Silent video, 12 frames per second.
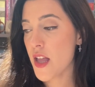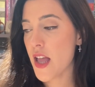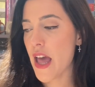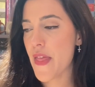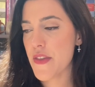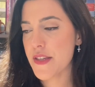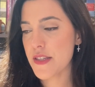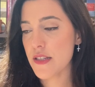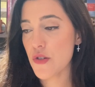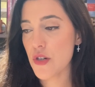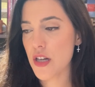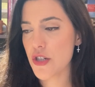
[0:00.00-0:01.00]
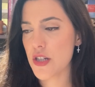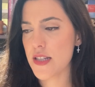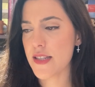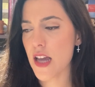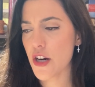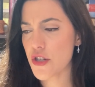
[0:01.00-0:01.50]
And this introduction
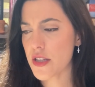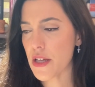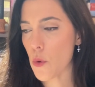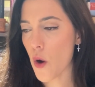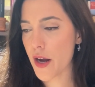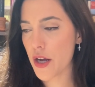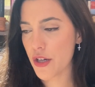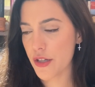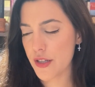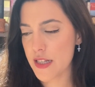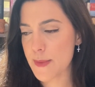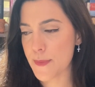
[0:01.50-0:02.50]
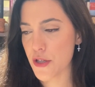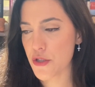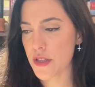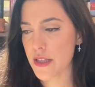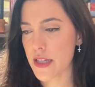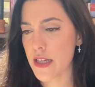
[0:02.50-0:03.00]
is actually quite good,
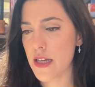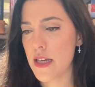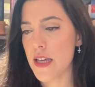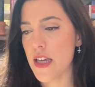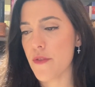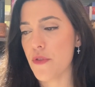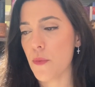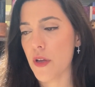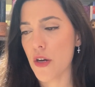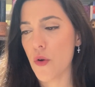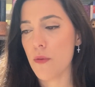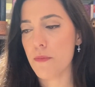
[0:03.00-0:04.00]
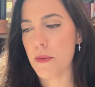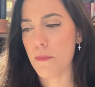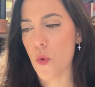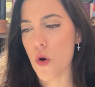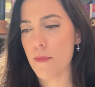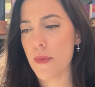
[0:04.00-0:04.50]
especially if you want to know a bit
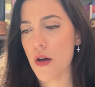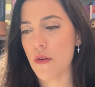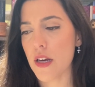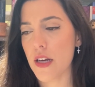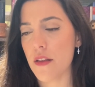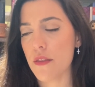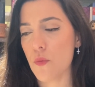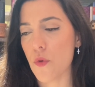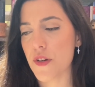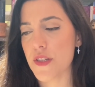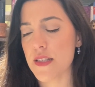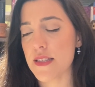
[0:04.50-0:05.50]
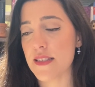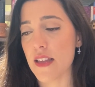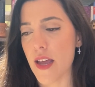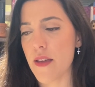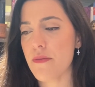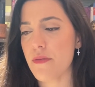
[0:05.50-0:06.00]
more about Edith Wharton's
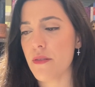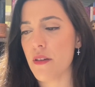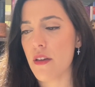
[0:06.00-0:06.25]
life